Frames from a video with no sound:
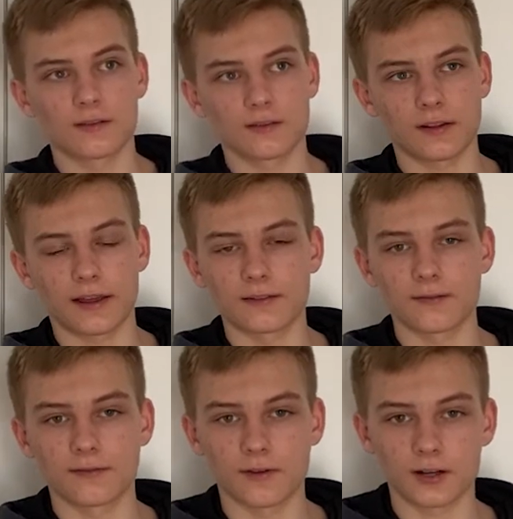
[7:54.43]
like
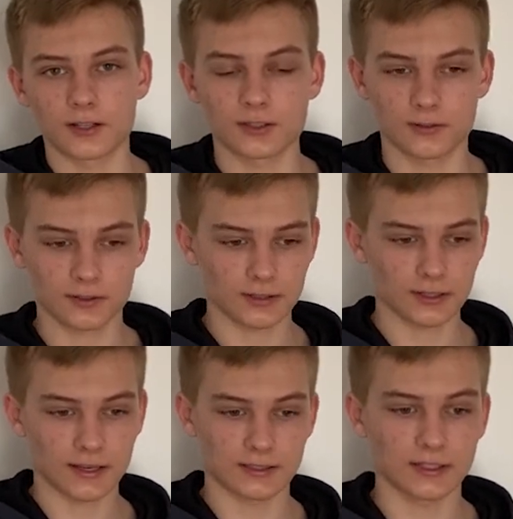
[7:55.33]
voxels,
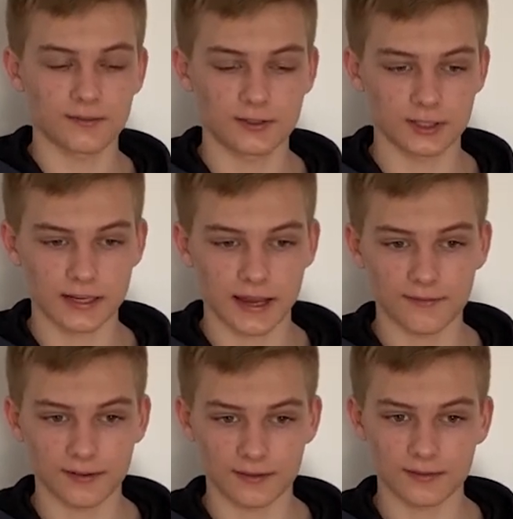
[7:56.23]
instead of just
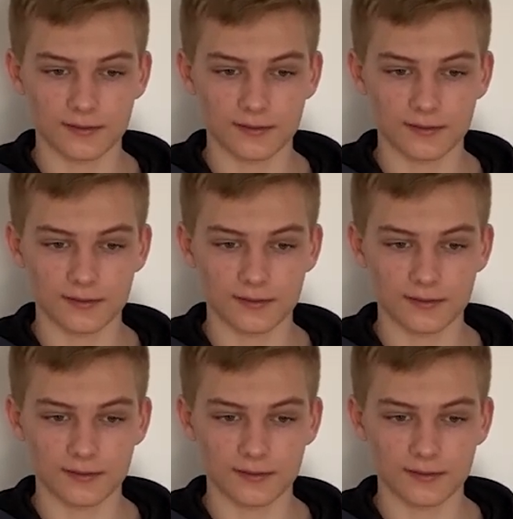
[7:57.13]
having